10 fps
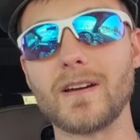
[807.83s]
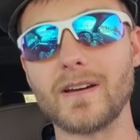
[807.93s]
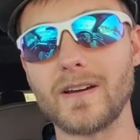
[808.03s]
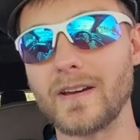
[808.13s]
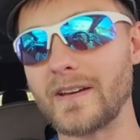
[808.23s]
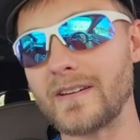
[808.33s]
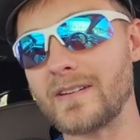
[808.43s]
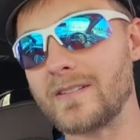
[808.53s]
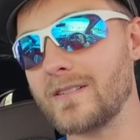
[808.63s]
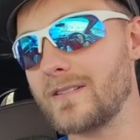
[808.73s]
and
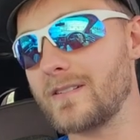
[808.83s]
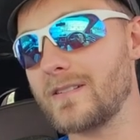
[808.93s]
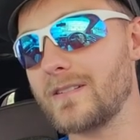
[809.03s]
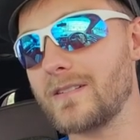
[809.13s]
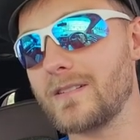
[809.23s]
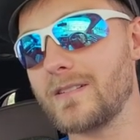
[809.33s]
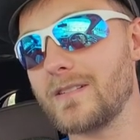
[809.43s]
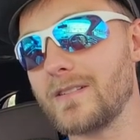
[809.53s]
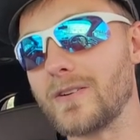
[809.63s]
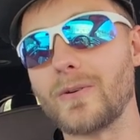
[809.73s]

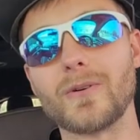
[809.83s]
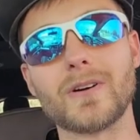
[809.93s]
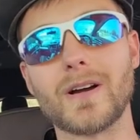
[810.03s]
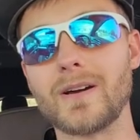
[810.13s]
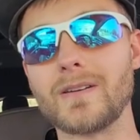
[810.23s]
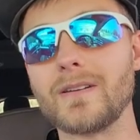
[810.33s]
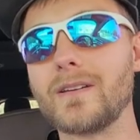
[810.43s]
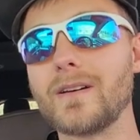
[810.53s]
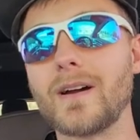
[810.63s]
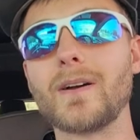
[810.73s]
you know what,
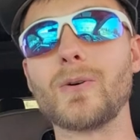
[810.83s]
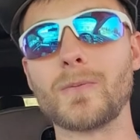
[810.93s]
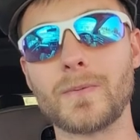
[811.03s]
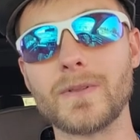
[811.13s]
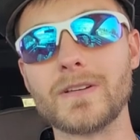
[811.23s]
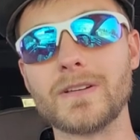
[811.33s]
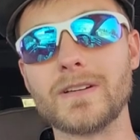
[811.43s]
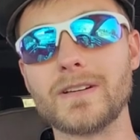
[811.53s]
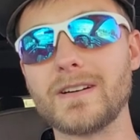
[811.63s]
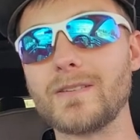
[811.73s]
I hope that
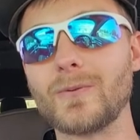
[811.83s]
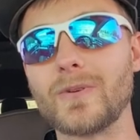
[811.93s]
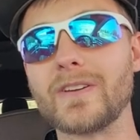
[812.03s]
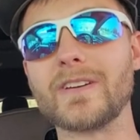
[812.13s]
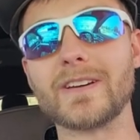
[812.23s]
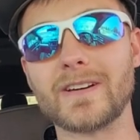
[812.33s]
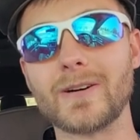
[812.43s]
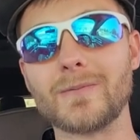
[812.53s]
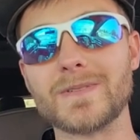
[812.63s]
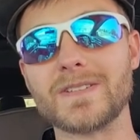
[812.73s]
when the day
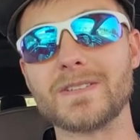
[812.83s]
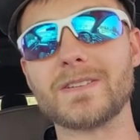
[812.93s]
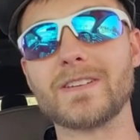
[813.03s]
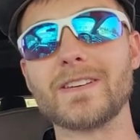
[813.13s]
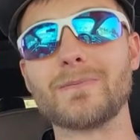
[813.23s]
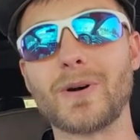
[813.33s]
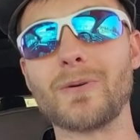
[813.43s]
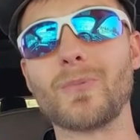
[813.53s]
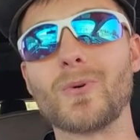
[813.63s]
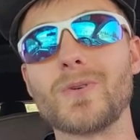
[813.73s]
comes that my
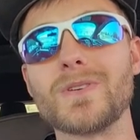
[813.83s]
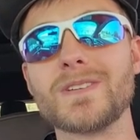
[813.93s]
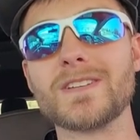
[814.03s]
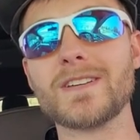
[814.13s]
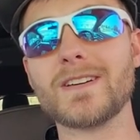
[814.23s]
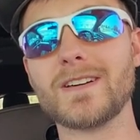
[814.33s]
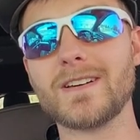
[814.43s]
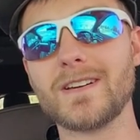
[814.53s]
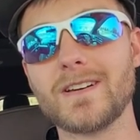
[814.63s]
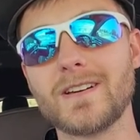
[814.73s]
boys
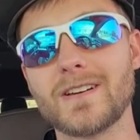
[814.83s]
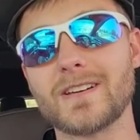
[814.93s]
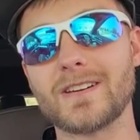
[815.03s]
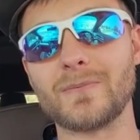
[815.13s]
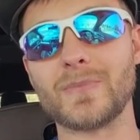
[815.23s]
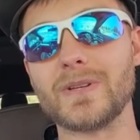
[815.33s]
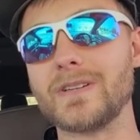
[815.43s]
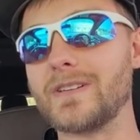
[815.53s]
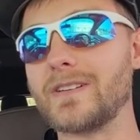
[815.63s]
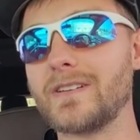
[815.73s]
can
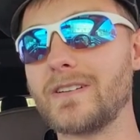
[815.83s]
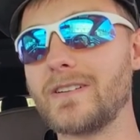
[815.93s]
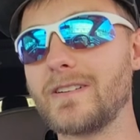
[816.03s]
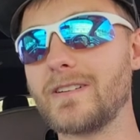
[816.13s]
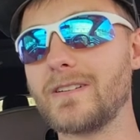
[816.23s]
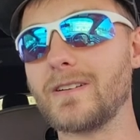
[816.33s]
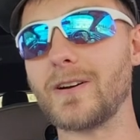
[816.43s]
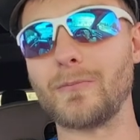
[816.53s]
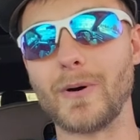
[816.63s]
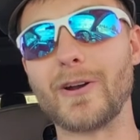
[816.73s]
be a
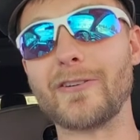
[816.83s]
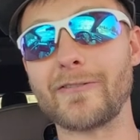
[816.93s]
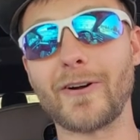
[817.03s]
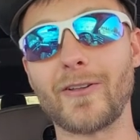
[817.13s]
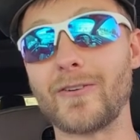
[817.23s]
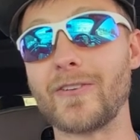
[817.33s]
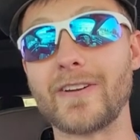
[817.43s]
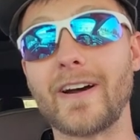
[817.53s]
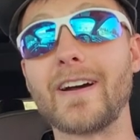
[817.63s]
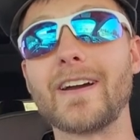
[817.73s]
better father than
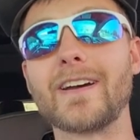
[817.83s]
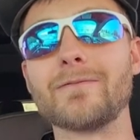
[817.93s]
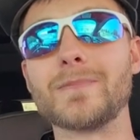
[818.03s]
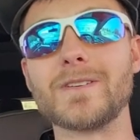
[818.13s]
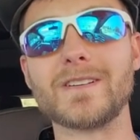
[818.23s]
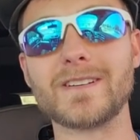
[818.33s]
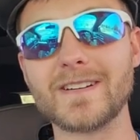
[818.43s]
I have been.